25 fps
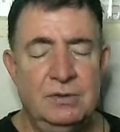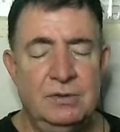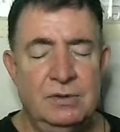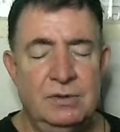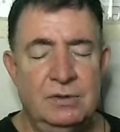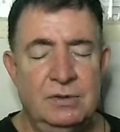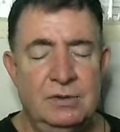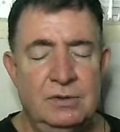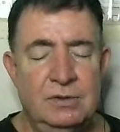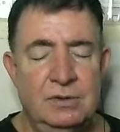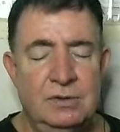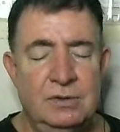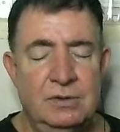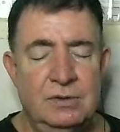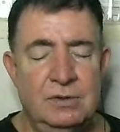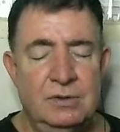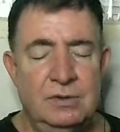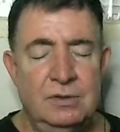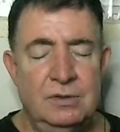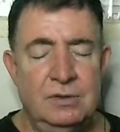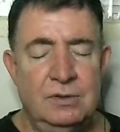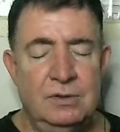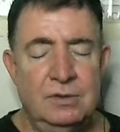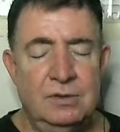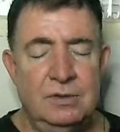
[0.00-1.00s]

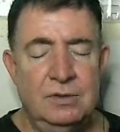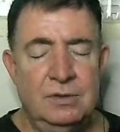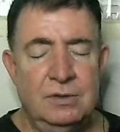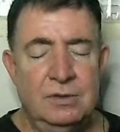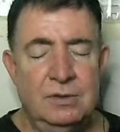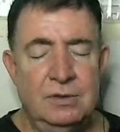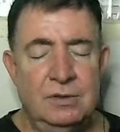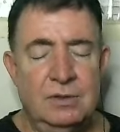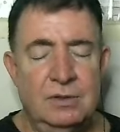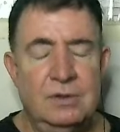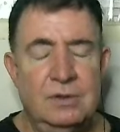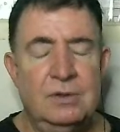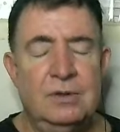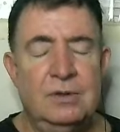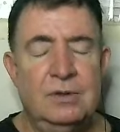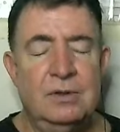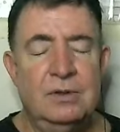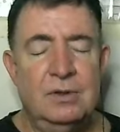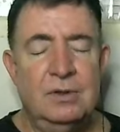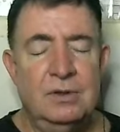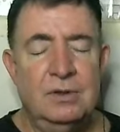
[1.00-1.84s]
No one is speaking in this clip.